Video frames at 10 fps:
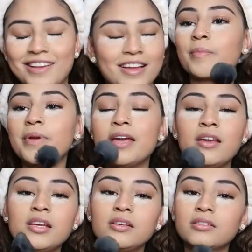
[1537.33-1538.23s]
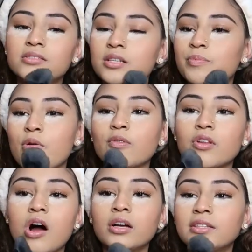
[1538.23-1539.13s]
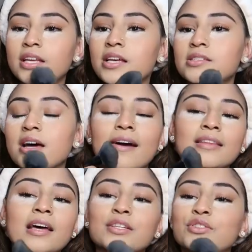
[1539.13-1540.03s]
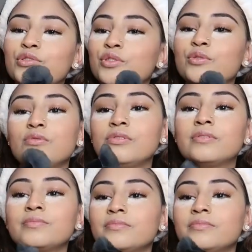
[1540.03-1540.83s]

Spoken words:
For me, to prolong things, I like to do